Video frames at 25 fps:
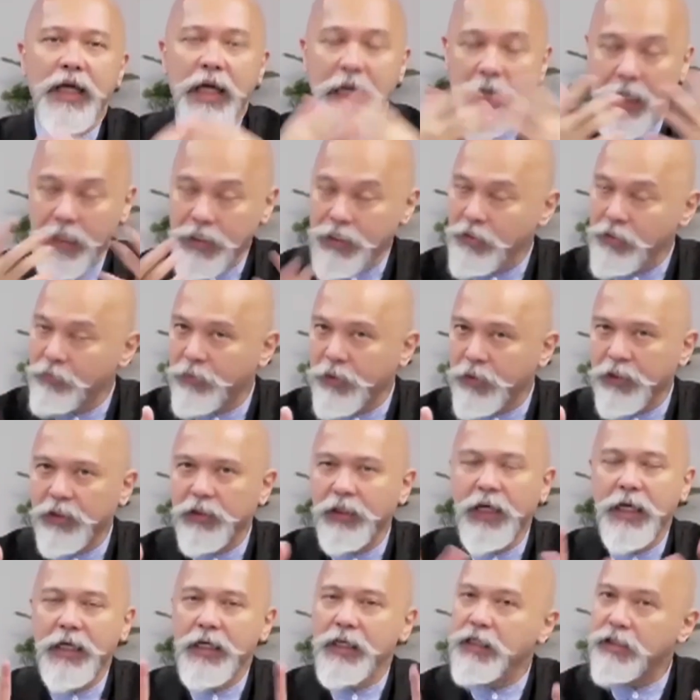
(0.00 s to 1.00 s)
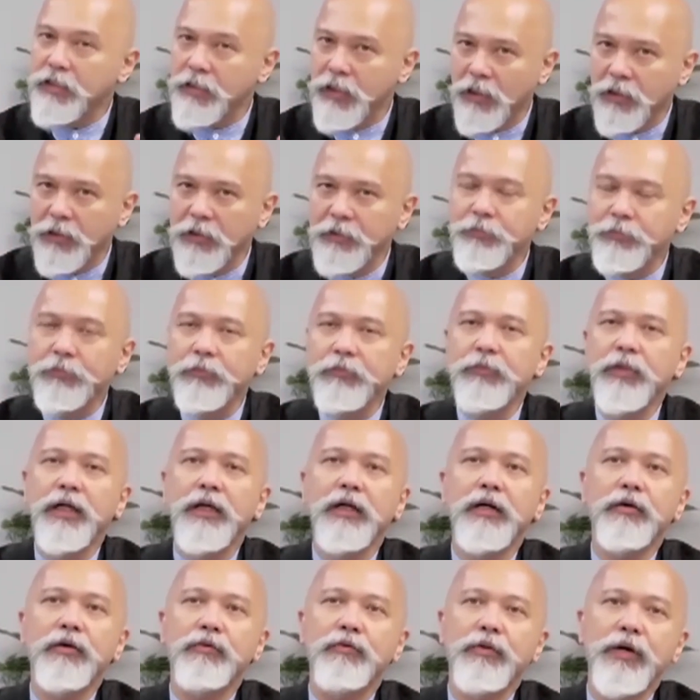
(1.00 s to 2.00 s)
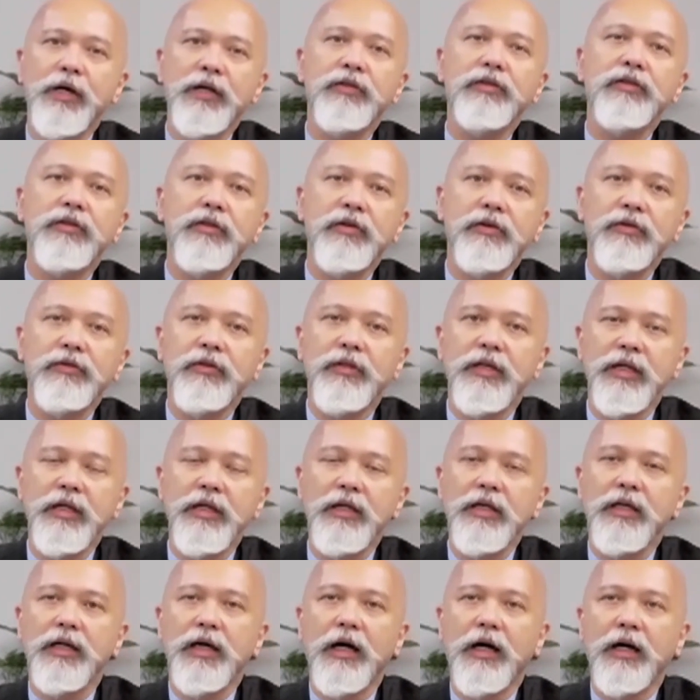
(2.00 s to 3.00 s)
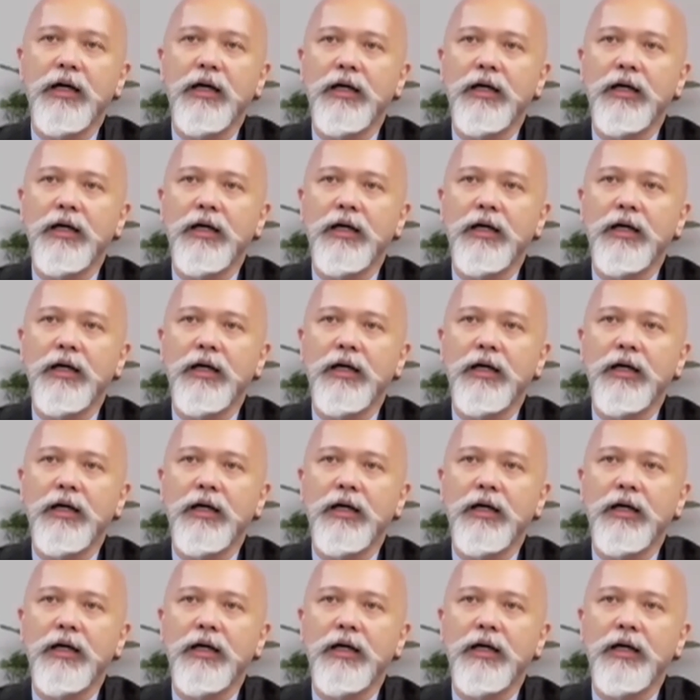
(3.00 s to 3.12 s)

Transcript: anywhere, anytime, with the